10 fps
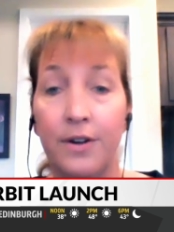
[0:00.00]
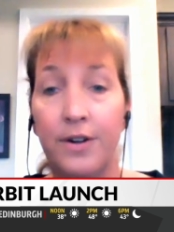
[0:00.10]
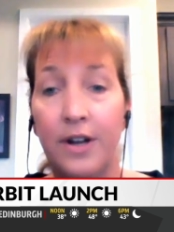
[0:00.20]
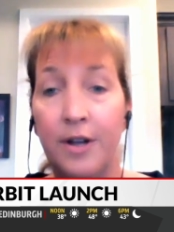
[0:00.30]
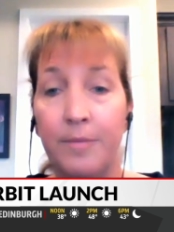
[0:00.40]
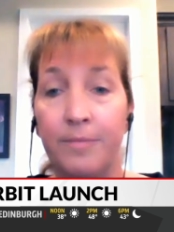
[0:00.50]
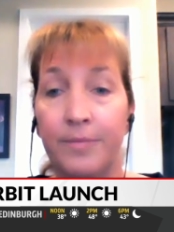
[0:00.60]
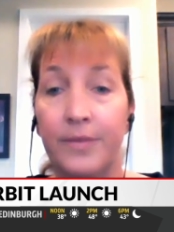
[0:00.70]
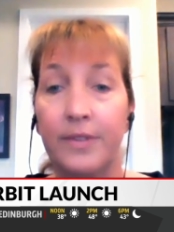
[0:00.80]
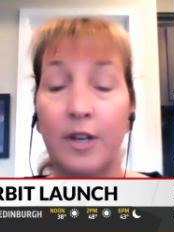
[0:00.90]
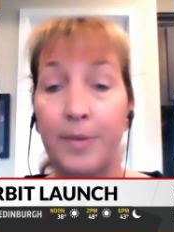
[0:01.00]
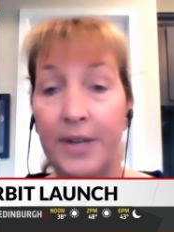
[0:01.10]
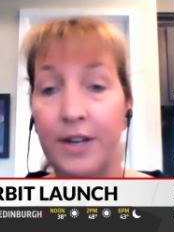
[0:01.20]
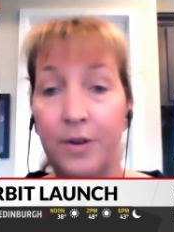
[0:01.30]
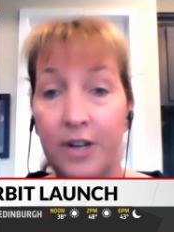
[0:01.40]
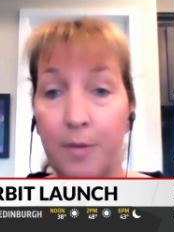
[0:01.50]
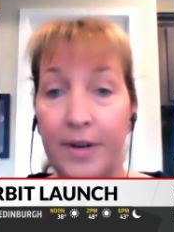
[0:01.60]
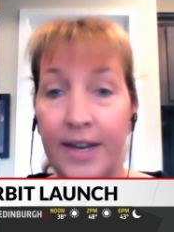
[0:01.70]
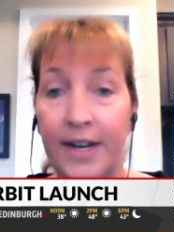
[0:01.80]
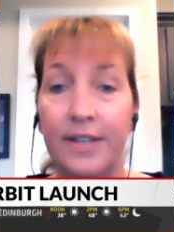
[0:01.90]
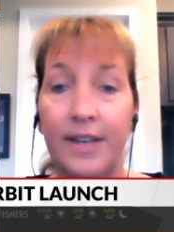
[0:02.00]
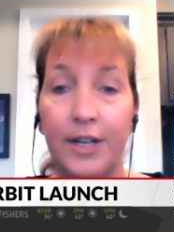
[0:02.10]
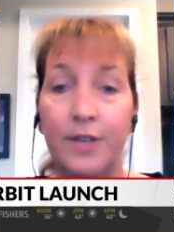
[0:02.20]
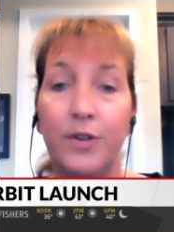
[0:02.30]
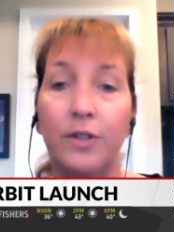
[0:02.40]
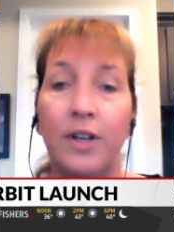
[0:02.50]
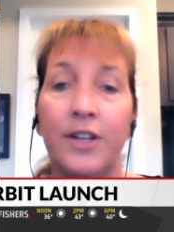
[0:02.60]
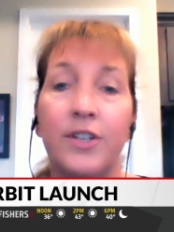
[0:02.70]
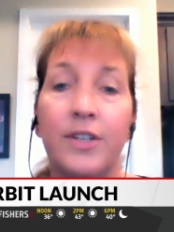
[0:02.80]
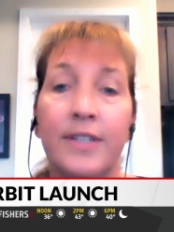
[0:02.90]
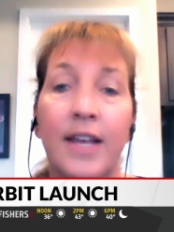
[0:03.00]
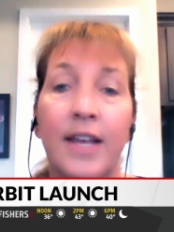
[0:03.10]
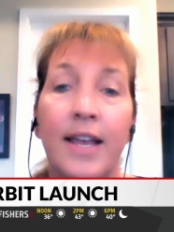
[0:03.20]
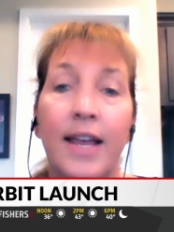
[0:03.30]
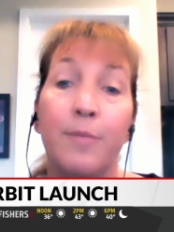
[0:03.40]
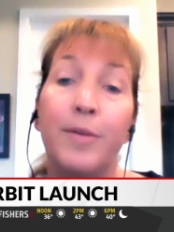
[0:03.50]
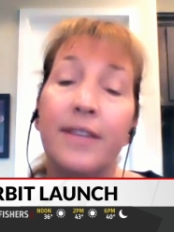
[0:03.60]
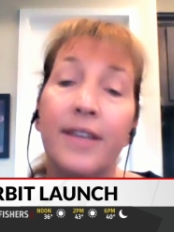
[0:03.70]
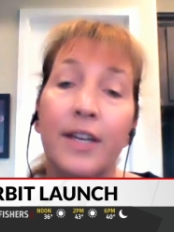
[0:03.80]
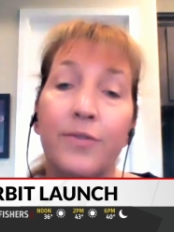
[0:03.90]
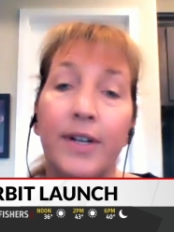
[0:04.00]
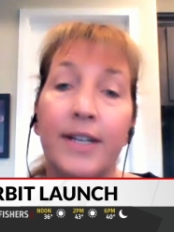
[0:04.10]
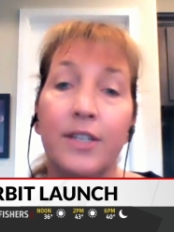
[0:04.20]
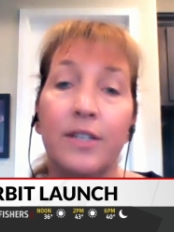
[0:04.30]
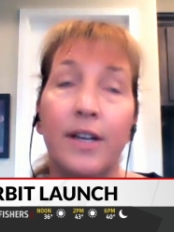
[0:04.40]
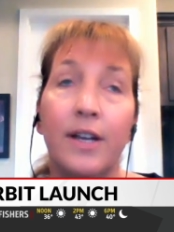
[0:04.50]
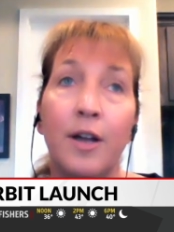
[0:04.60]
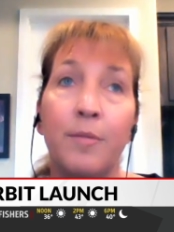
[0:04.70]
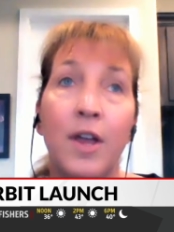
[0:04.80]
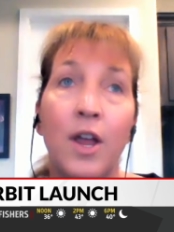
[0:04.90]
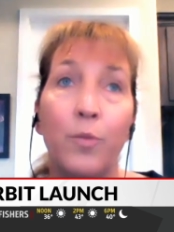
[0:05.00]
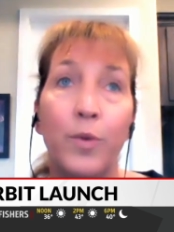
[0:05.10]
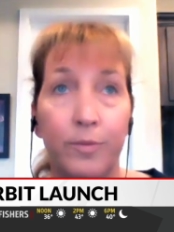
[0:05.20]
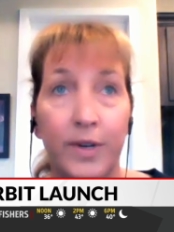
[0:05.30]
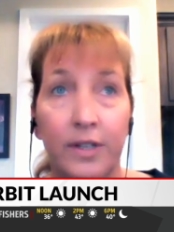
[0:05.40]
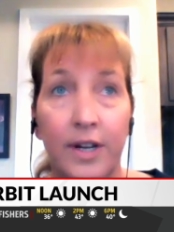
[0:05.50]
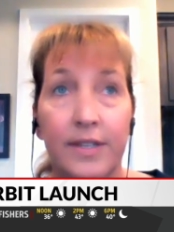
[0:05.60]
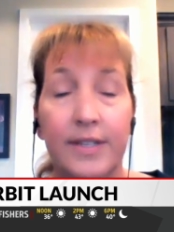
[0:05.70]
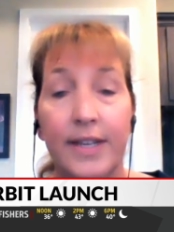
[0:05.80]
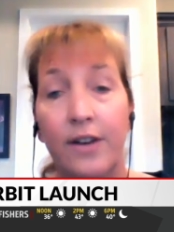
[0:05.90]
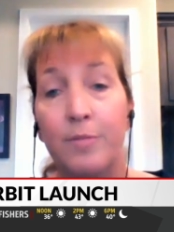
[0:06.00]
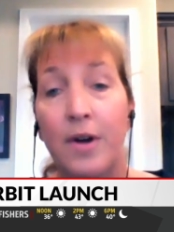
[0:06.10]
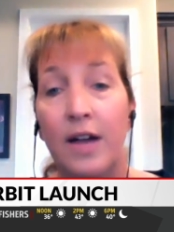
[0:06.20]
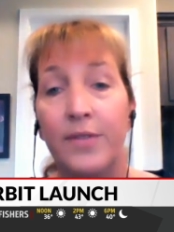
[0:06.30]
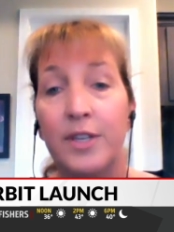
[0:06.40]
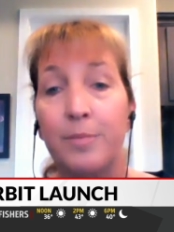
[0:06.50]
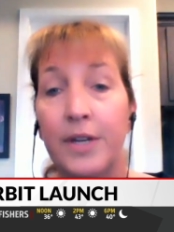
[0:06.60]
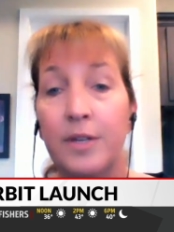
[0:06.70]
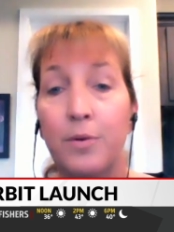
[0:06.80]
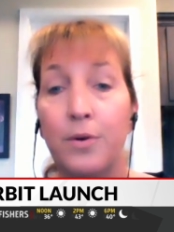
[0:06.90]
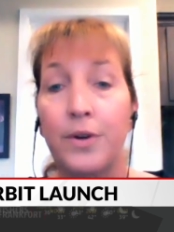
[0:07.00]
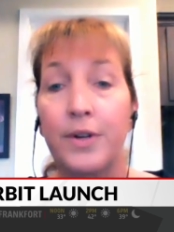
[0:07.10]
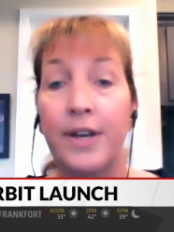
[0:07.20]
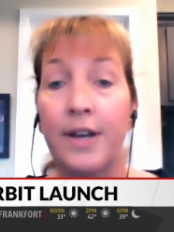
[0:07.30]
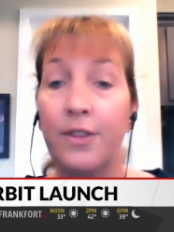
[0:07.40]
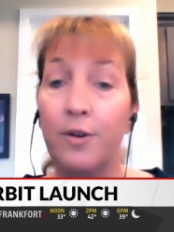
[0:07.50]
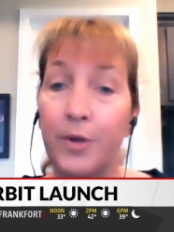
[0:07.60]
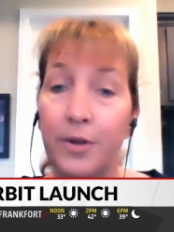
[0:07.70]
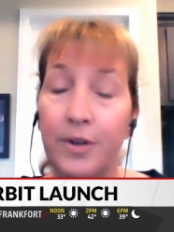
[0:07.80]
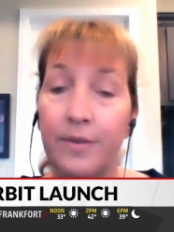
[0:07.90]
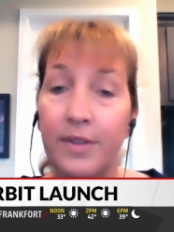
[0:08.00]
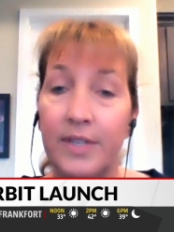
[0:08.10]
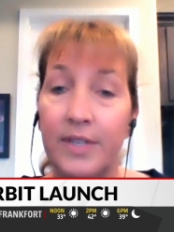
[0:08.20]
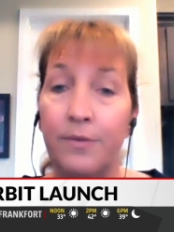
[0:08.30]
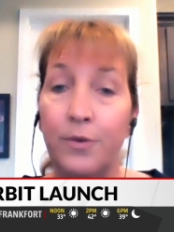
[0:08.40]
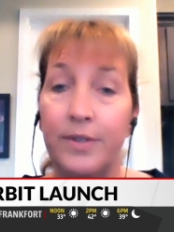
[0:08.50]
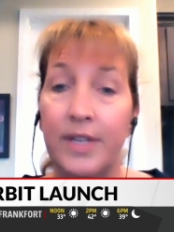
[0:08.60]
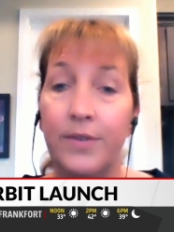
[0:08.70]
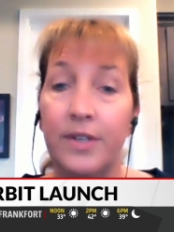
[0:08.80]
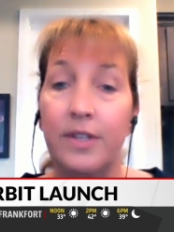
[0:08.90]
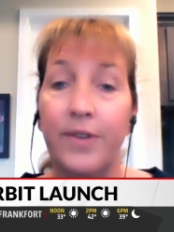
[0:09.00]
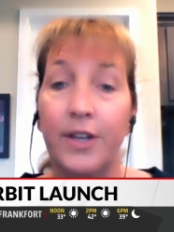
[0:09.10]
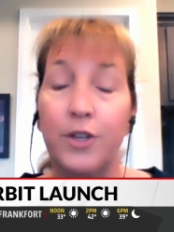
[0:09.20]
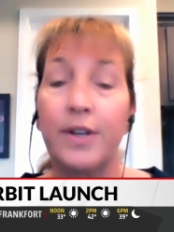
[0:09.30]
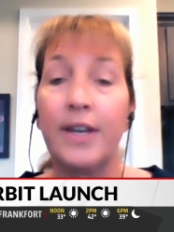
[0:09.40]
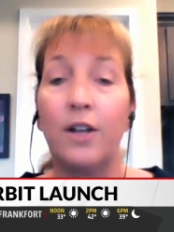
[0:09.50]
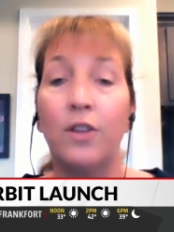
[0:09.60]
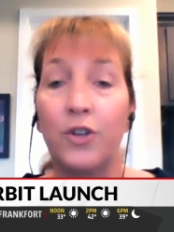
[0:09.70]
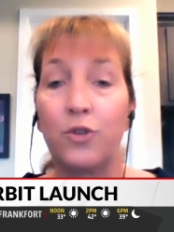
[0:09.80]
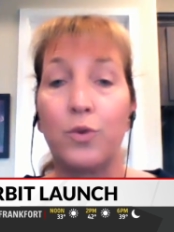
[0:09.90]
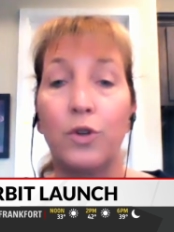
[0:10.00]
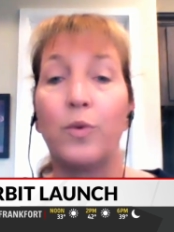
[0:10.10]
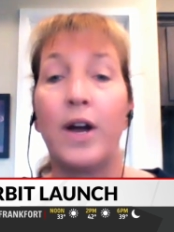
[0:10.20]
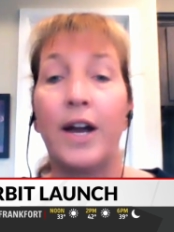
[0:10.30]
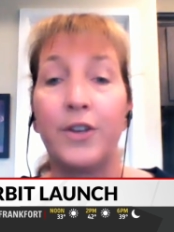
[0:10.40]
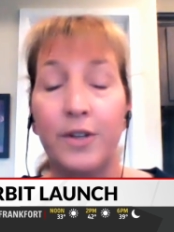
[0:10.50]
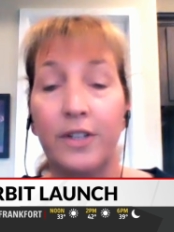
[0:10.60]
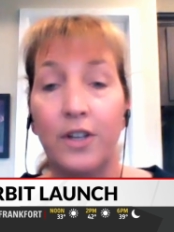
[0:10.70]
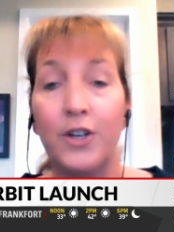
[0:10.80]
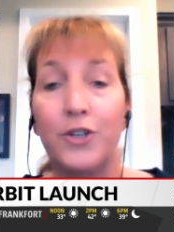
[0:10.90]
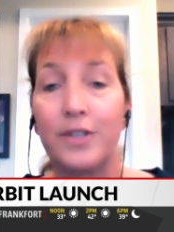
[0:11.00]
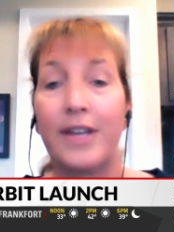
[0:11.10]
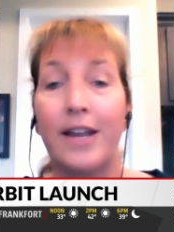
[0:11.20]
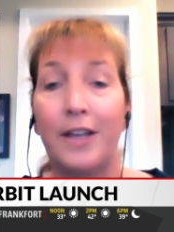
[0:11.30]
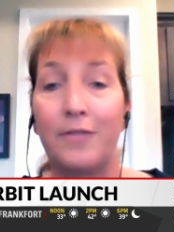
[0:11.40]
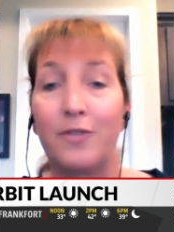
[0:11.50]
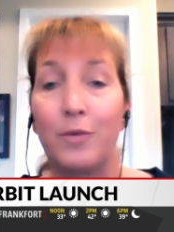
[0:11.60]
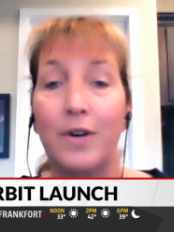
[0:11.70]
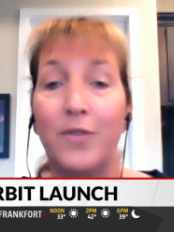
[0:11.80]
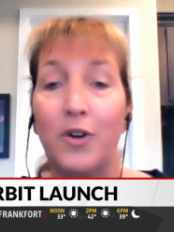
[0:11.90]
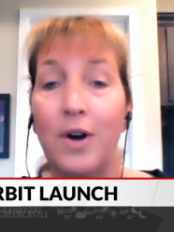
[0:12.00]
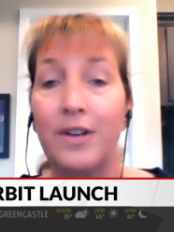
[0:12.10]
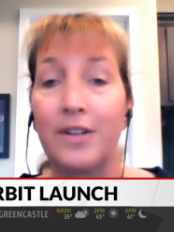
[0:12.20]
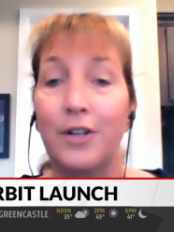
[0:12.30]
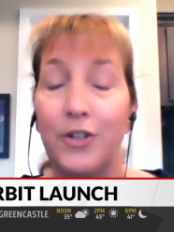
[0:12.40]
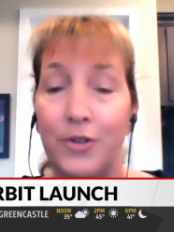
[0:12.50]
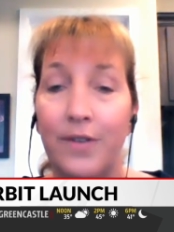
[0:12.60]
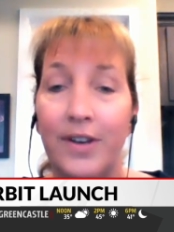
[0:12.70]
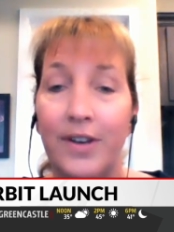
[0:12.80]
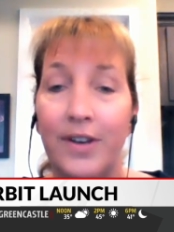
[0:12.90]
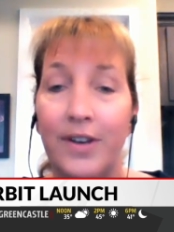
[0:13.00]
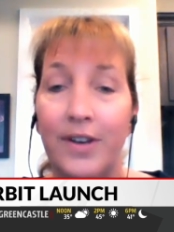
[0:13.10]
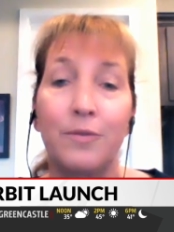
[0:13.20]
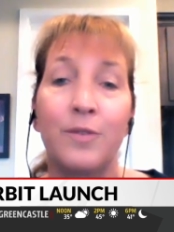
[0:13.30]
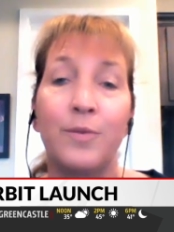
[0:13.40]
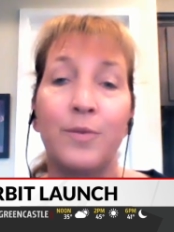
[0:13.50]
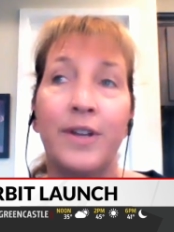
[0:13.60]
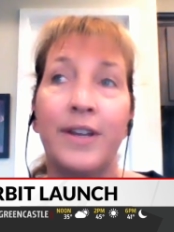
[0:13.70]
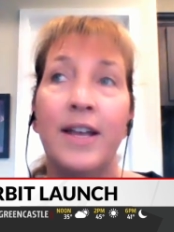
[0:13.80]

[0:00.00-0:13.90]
are um, going to be you know coming next on the next few launches. And a big thing for us is um, we, we launched this out of Mojave Spaceport. And another beauty of the 747 is the fact you can now launch worldwide. You could launch your satellite from wherever you want as long as you have a nice long runway.